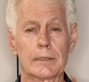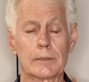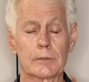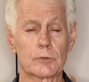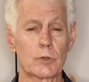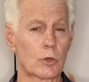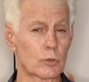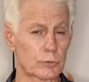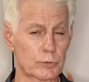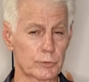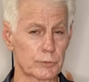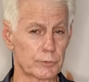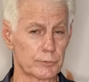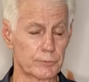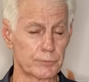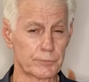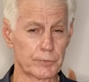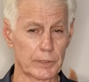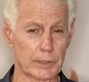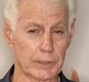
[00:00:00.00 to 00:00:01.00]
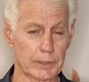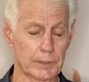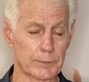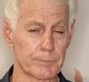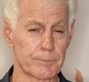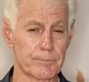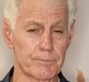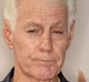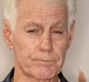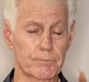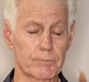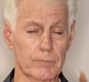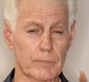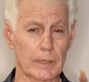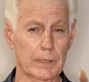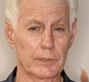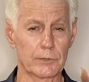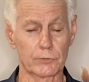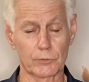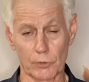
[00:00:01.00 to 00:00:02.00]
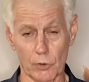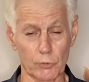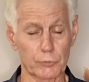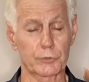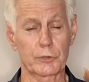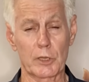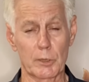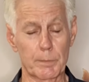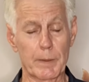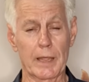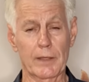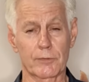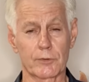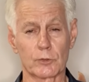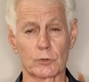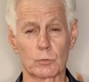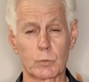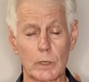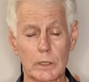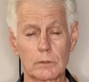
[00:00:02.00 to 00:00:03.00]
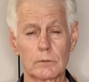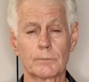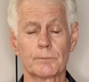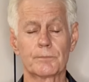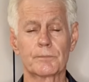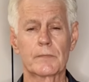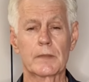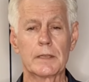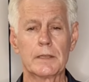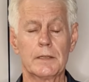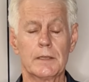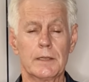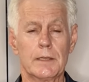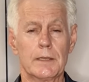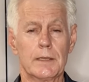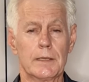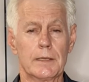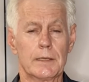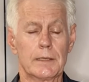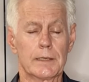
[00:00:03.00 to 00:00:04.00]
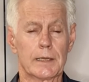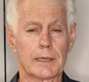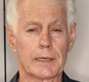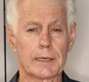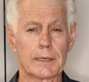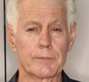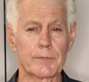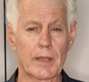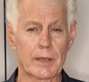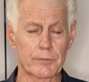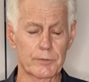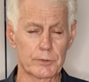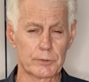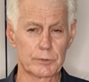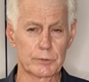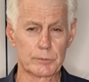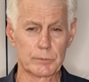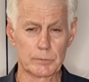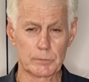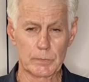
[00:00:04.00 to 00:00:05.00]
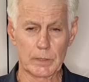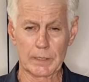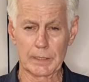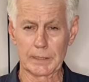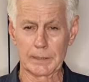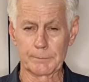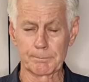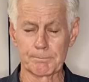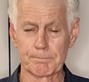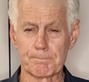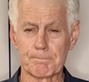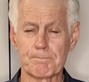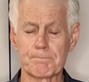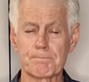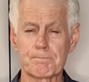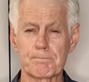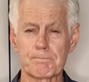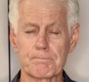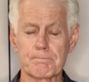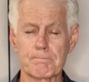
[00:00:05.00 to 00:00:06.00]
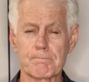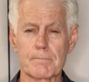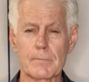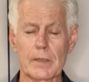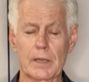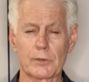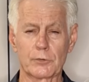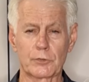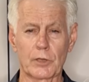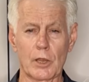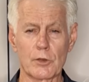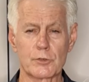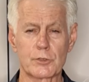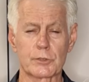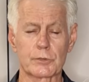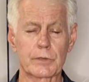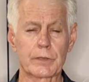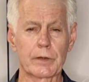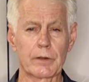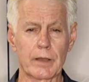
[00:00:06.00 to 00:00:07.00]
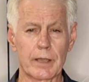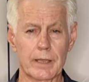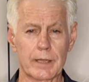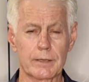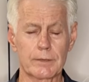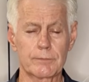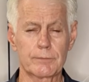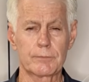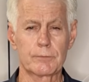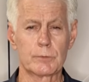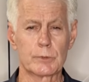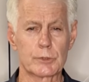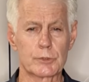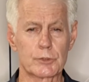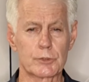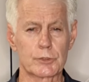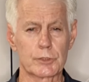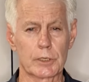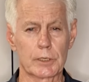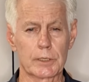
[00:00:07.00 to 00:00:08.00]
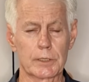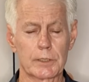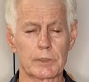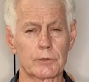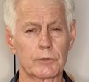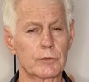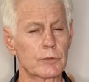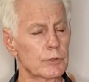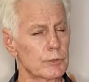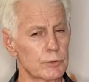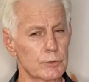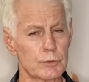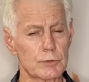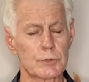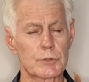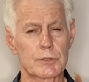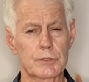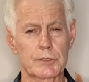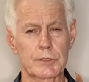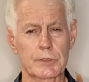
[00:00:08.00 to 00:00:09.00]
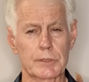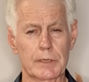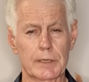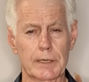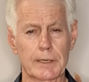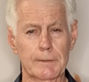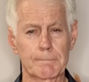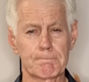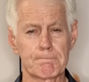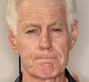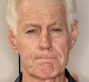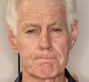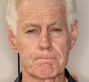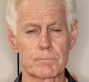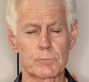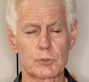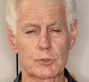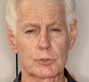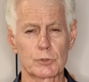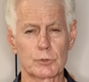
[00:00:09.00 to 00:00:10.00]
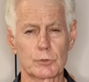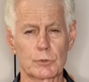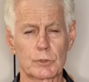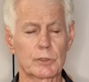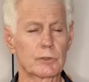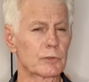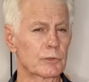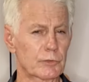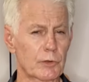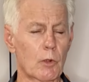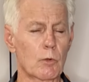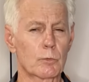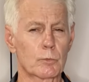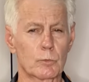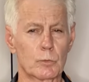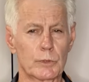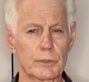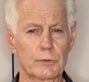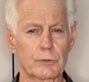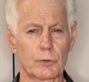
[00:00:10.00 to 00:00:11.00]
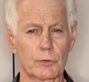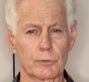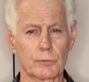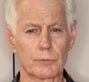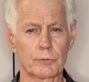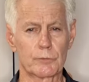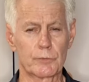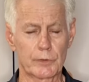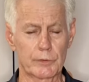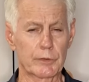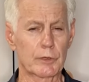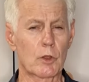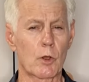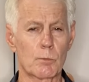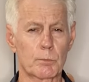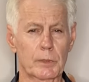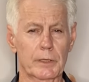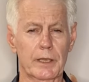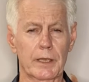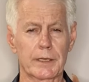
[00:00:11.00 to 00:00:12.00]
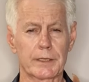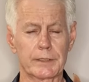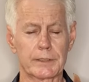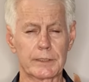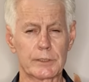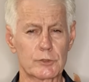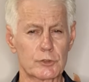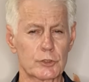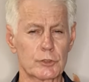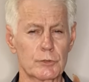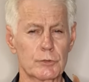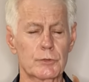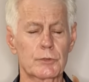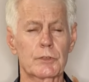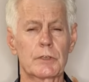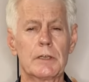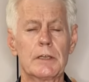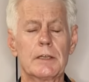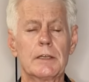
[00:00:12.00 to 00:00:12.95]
/ doctor of, he's an osteopath as well. The other associate that I have, which is used to consult with on very complicated issues,